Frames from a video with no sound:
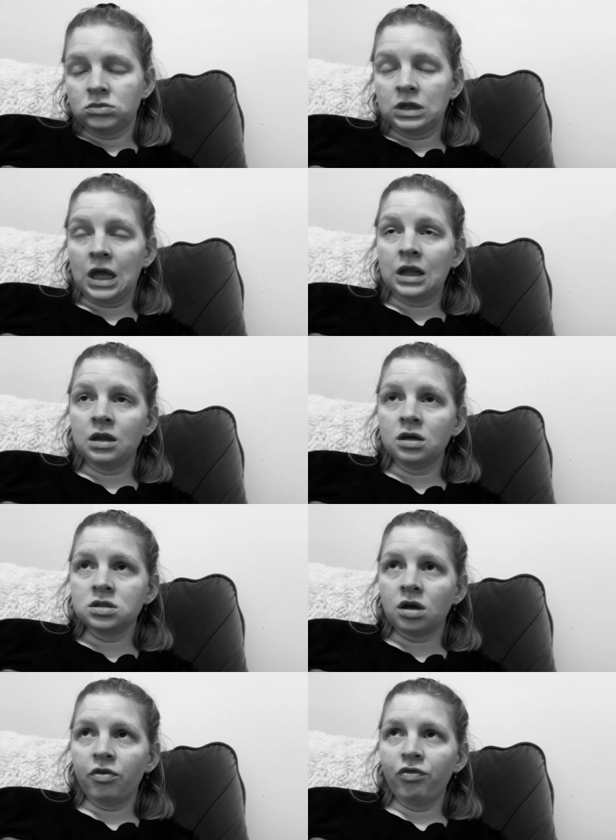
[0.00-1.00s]
then there's
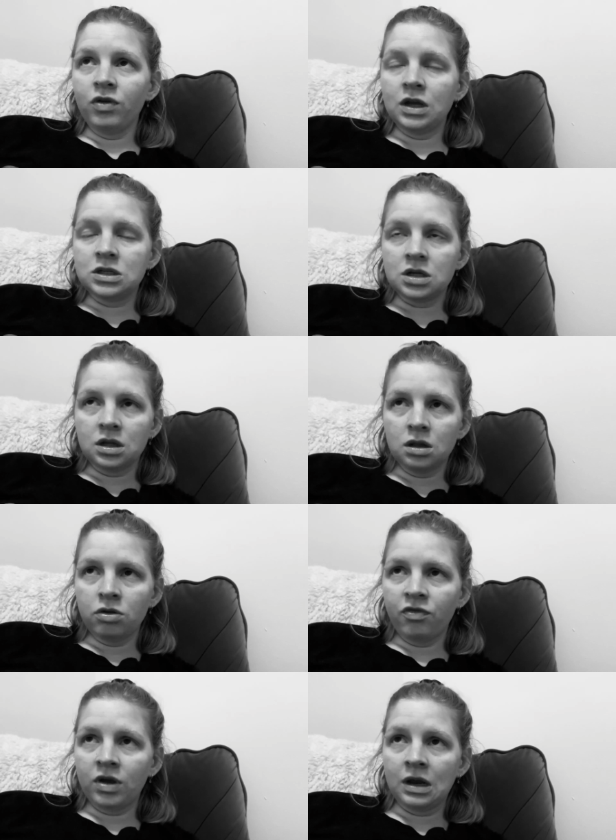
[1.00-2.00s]
a fridge in the
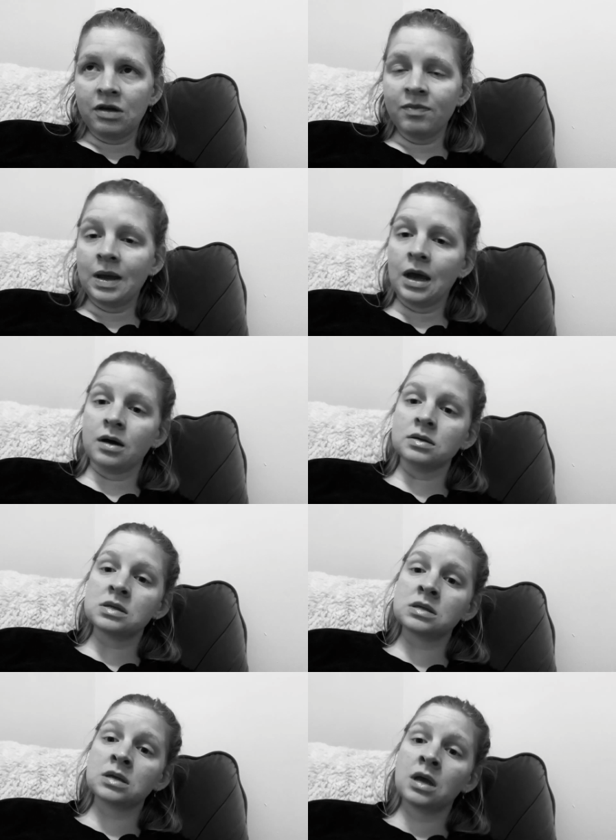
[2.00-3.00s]
front of my
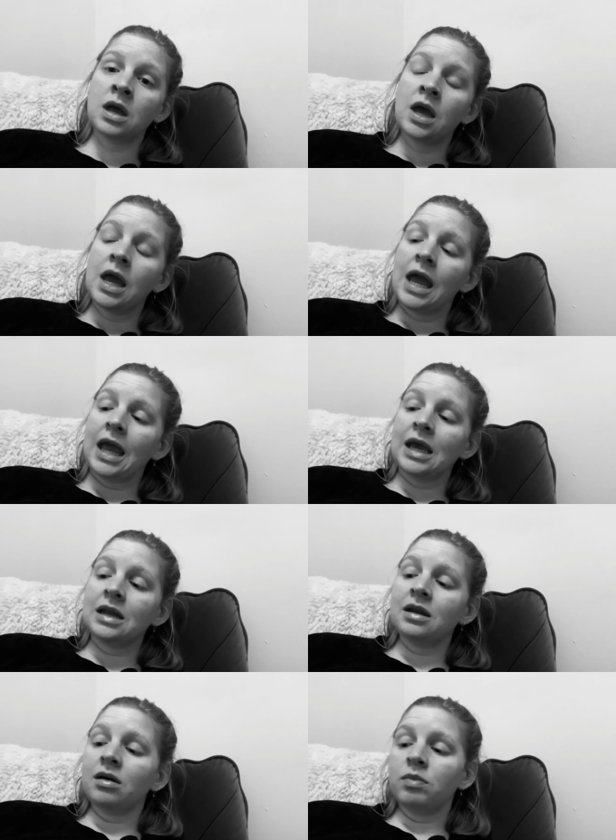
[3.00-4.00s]
house
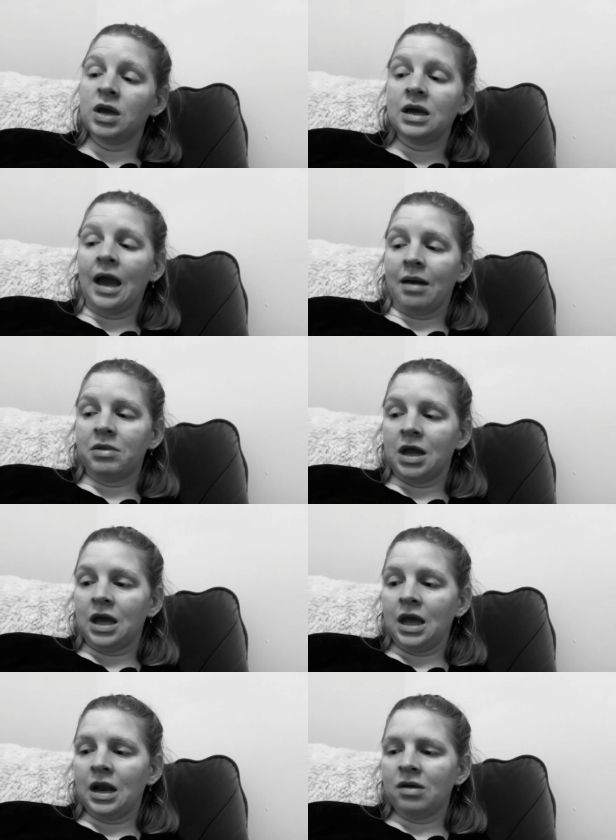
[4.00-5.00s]
and a big cabinet
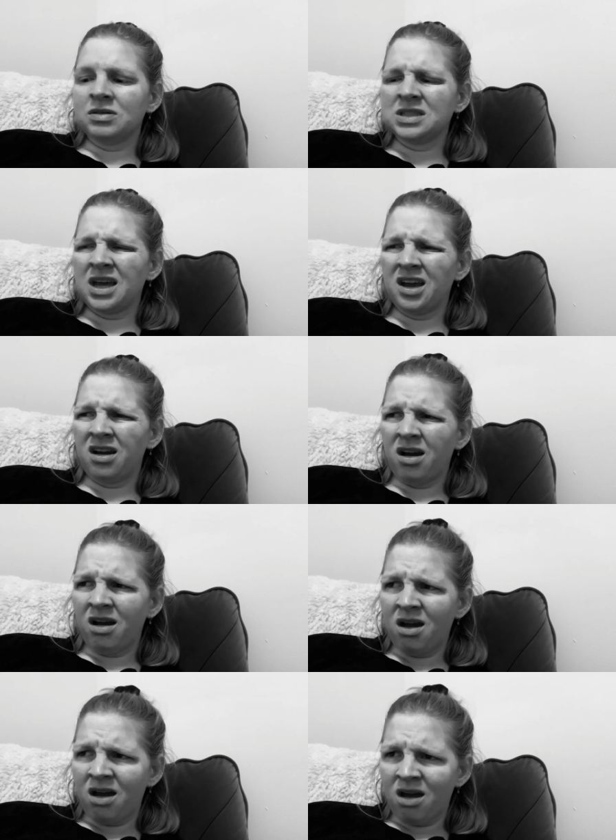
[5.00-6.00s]
and I was like
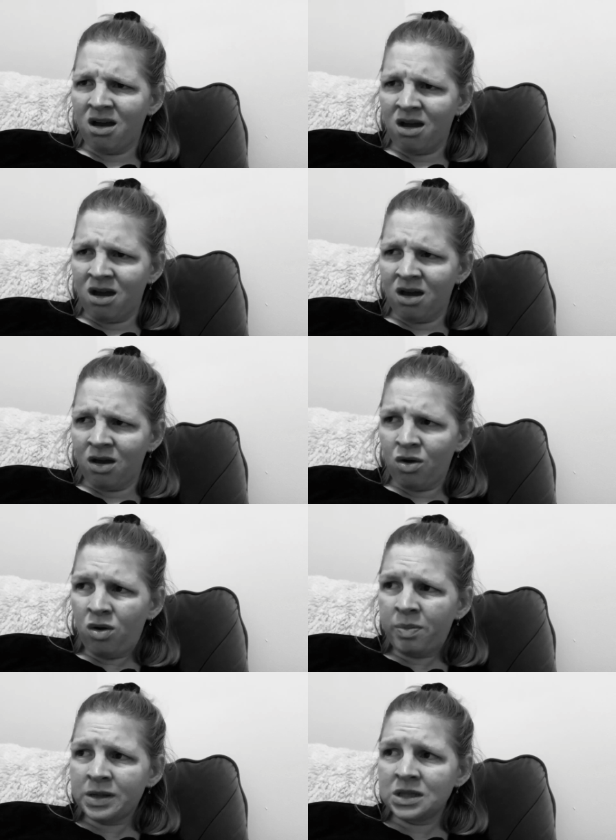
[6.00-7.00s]
who
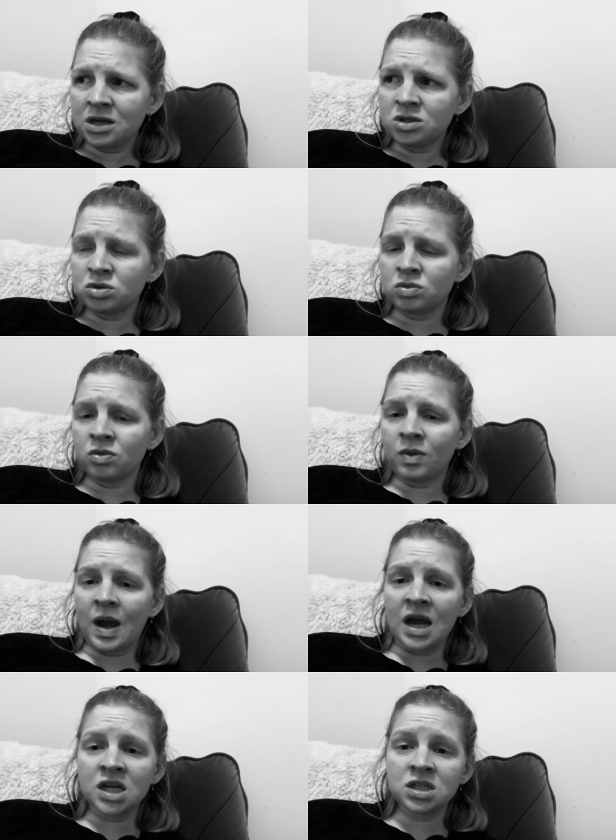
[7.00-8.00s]
put their
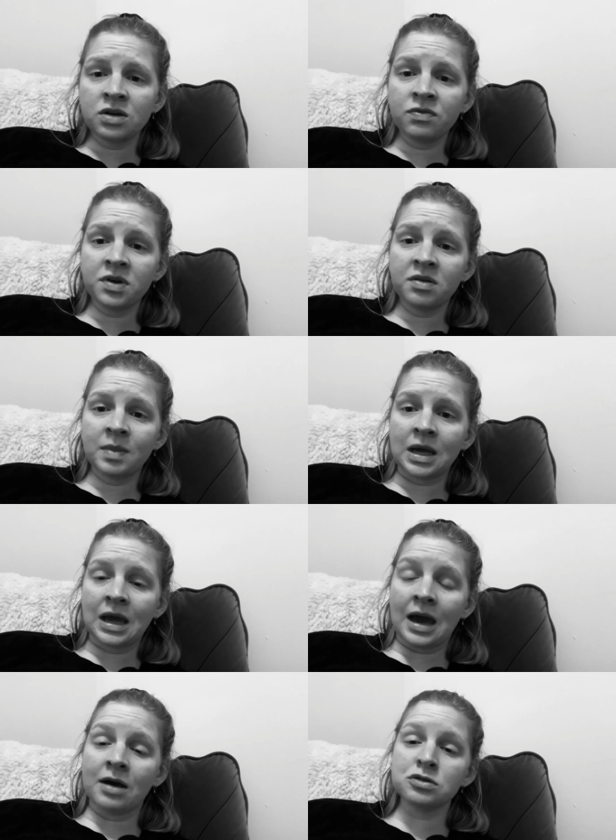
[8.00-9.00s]
trash in front of my
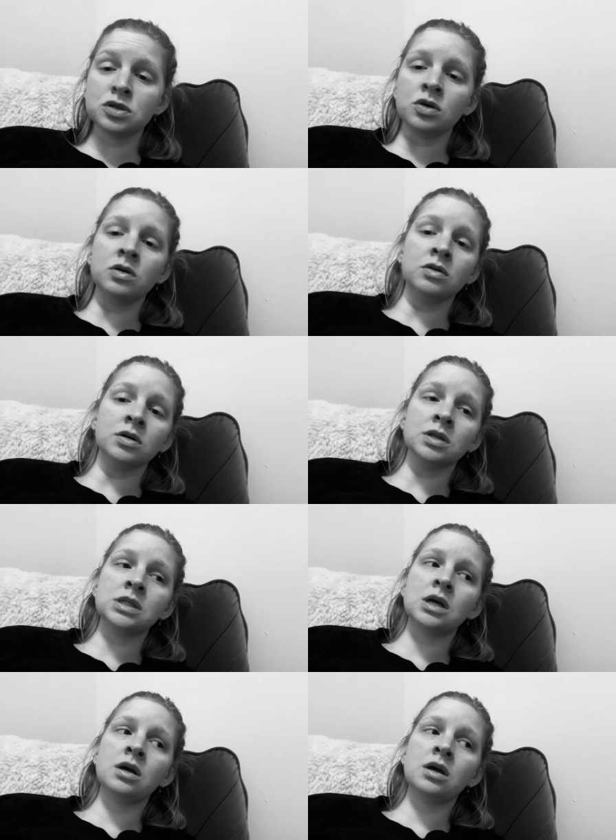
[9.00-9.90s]
household